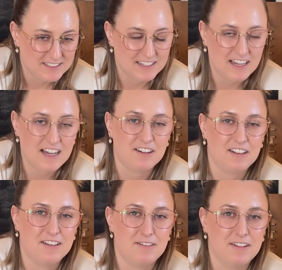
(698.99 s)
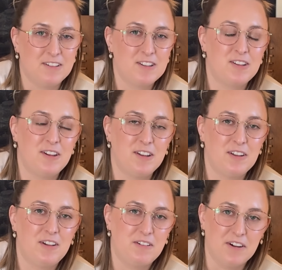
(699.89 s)
yeah, it's
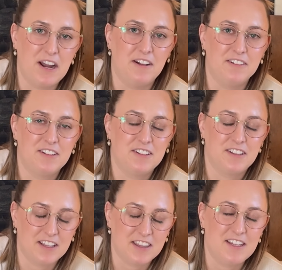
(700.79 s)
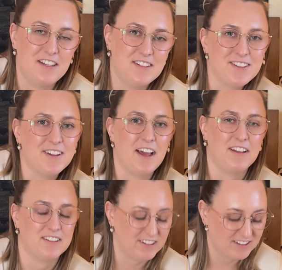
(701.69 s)
still around. I think he still
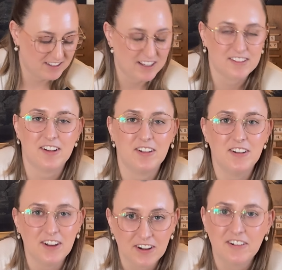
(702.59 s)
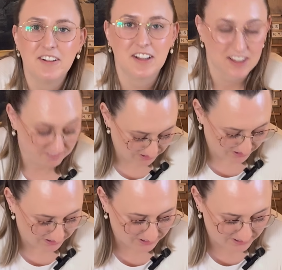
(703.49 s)
has it. That's how you know he loves
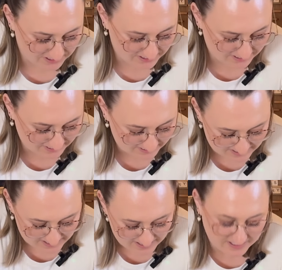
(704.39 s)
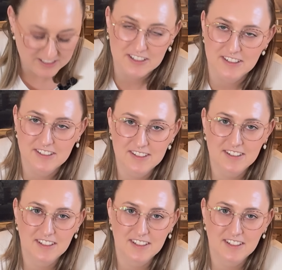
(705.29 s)
you. He just